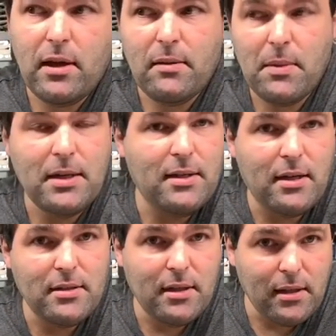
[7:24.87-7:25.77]
like my
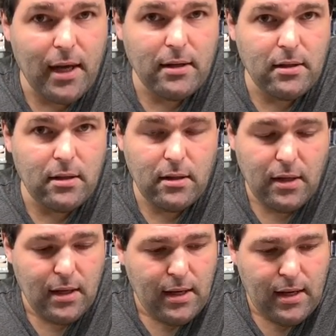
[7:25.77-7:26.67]
dust collector,
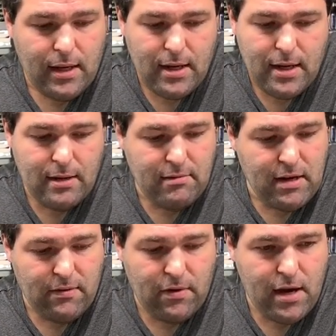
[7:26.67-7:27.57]
and
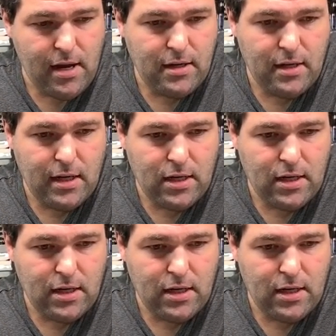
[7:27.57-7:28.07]
never had any